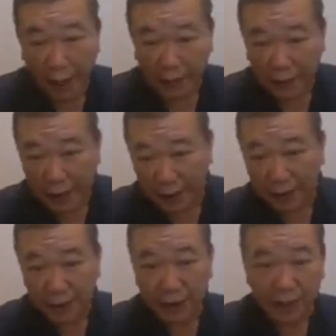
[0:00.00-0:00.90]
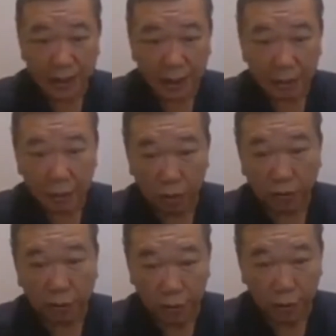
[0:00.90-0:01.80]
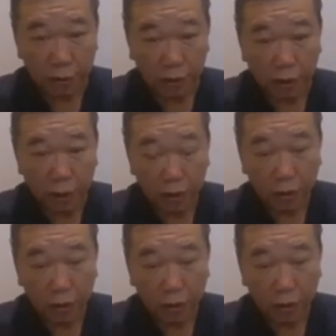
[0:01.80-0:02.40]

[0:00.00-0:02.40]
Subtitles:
ask an electrical engineer to do it for you, no.